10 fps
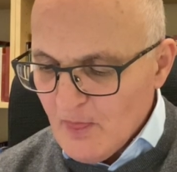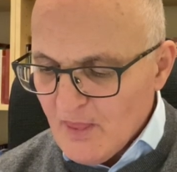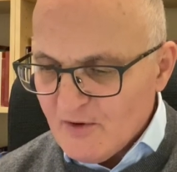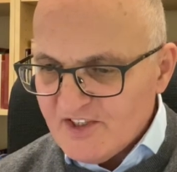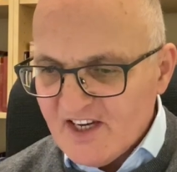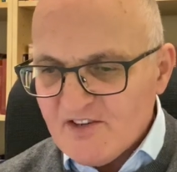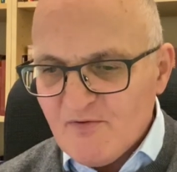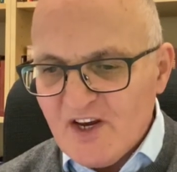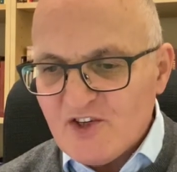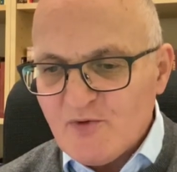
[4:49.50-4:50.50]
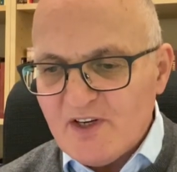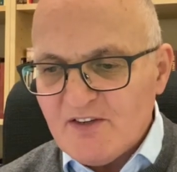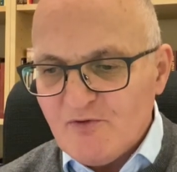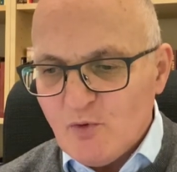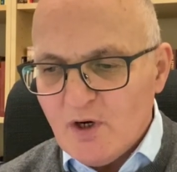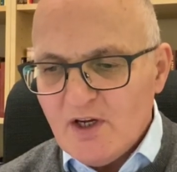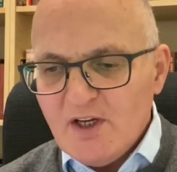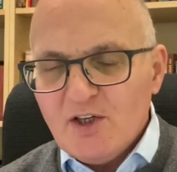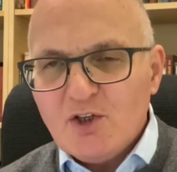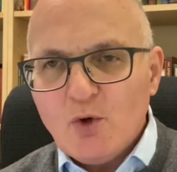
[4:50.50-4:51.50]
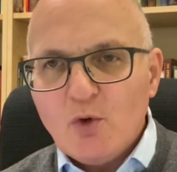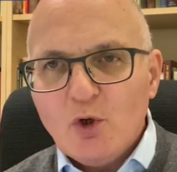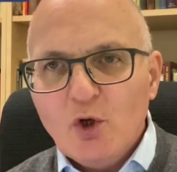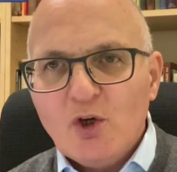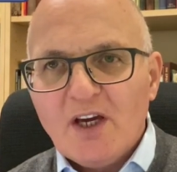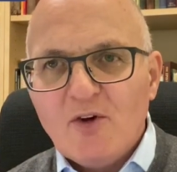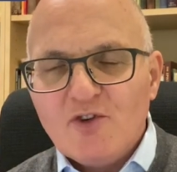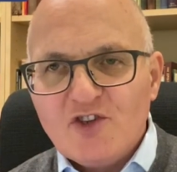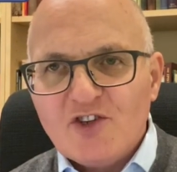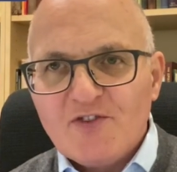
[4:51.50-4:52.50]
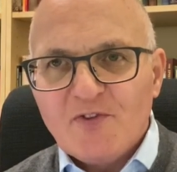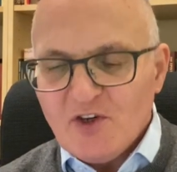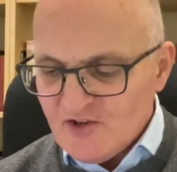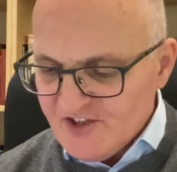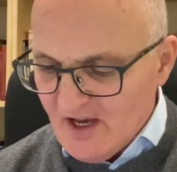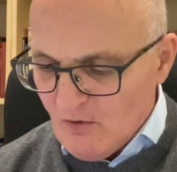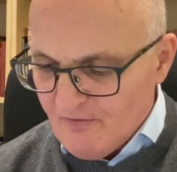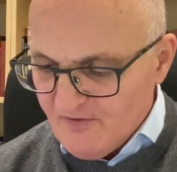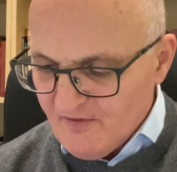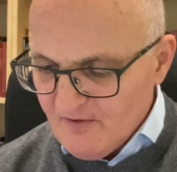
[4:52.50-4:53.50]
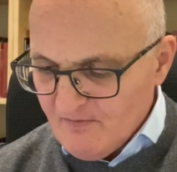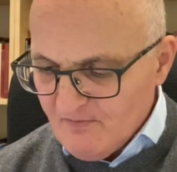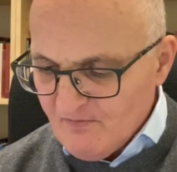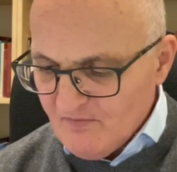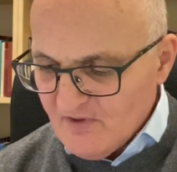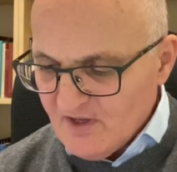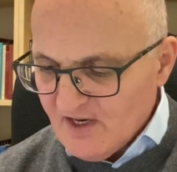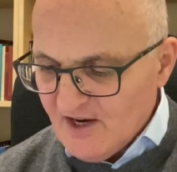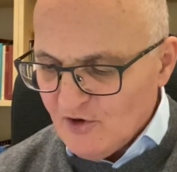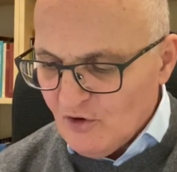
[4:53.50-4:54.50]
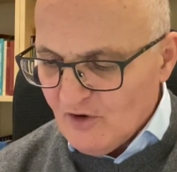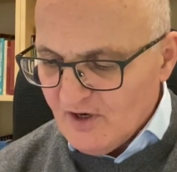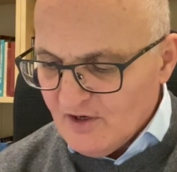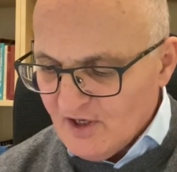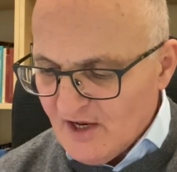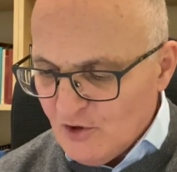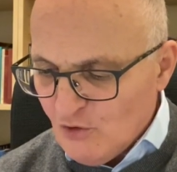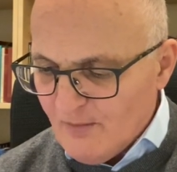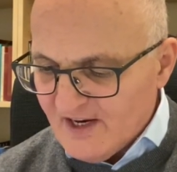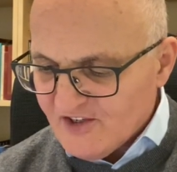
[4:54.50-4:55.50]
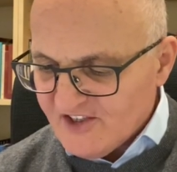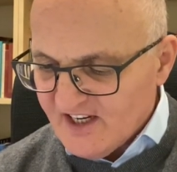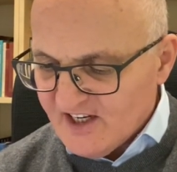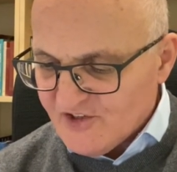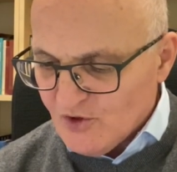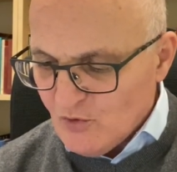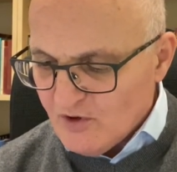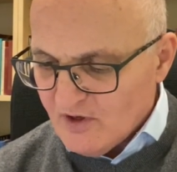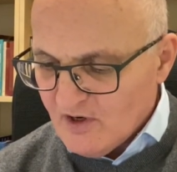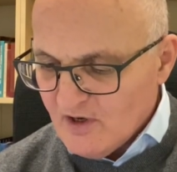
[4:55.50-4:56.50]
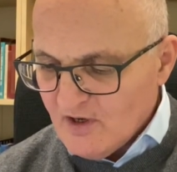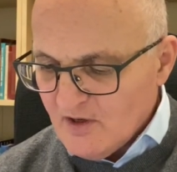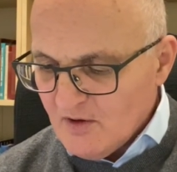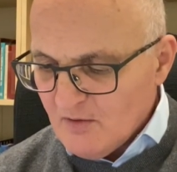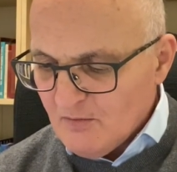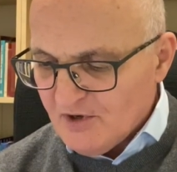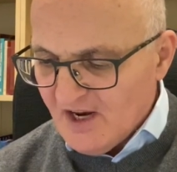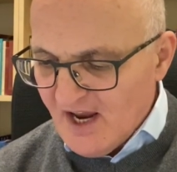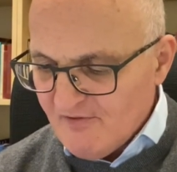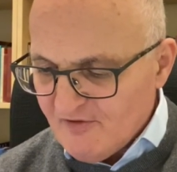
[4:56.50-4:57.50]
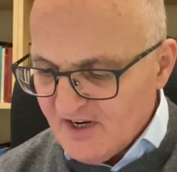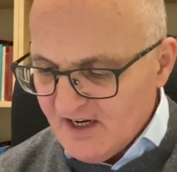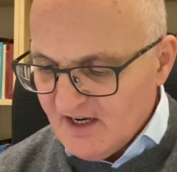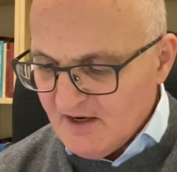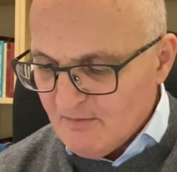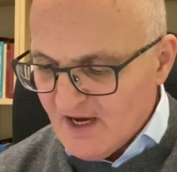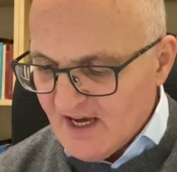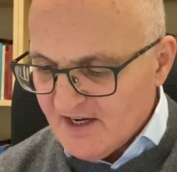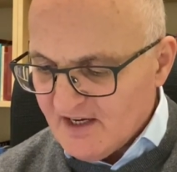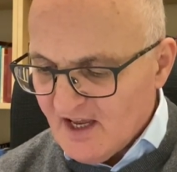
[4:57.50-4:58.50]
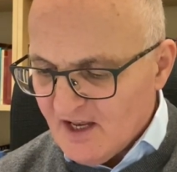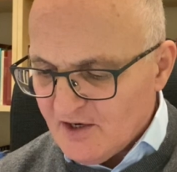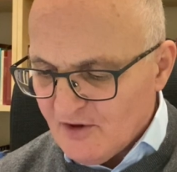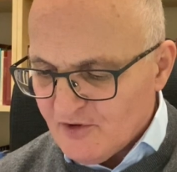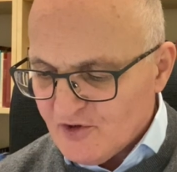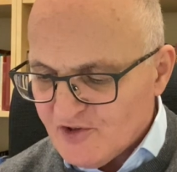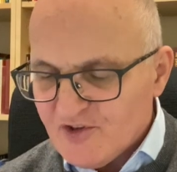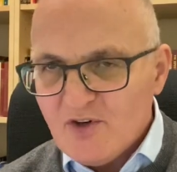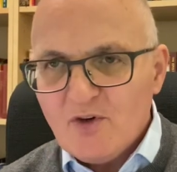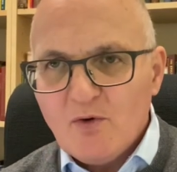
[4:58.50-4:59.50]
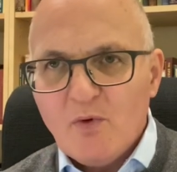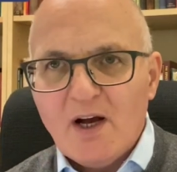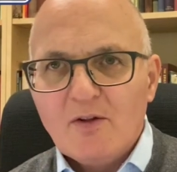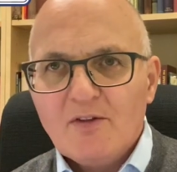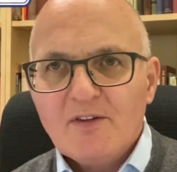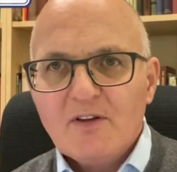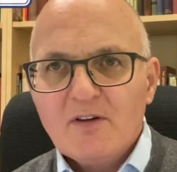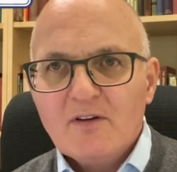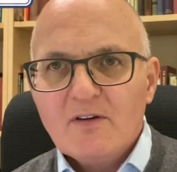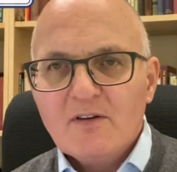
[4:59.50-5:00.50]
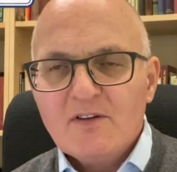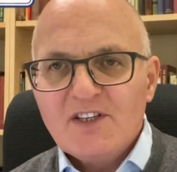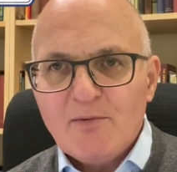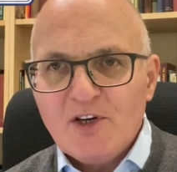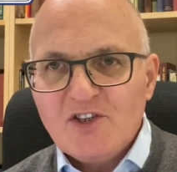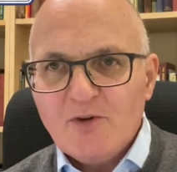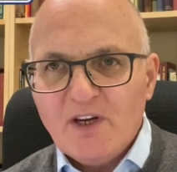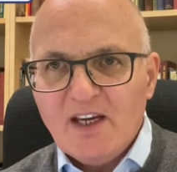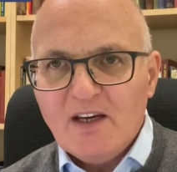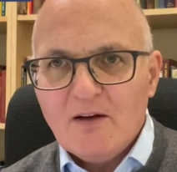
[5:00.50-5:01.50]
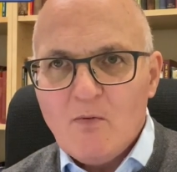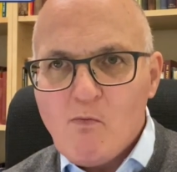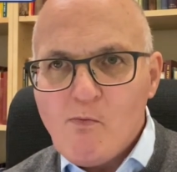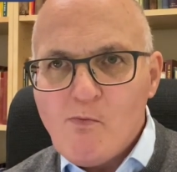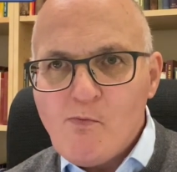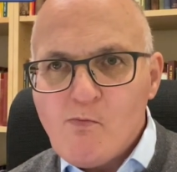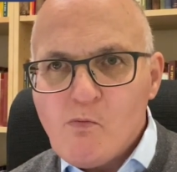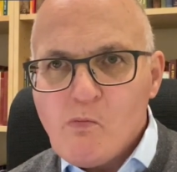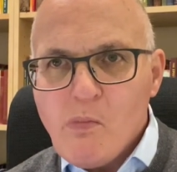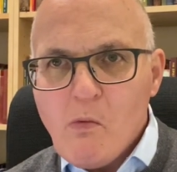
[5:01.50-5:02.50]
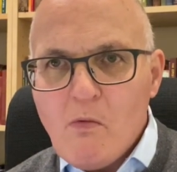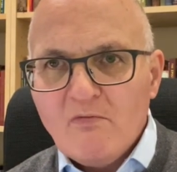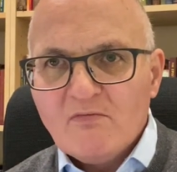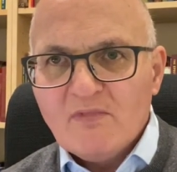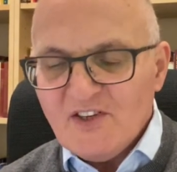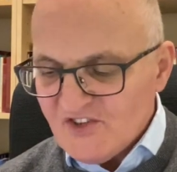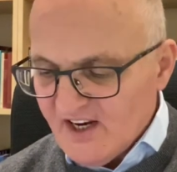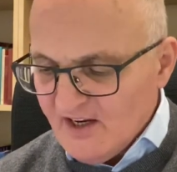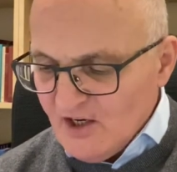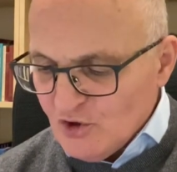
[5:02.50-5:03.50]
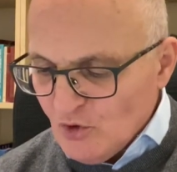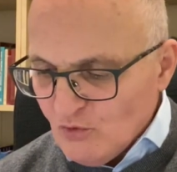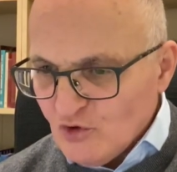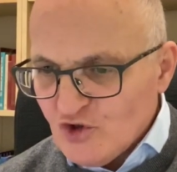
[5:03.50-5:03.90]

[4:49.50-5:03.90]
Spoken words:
Now he says in verse 24, don't look out just for yourself. Let no man seek his own, but every man another's wealth. See what he's doing here? He's saying, don't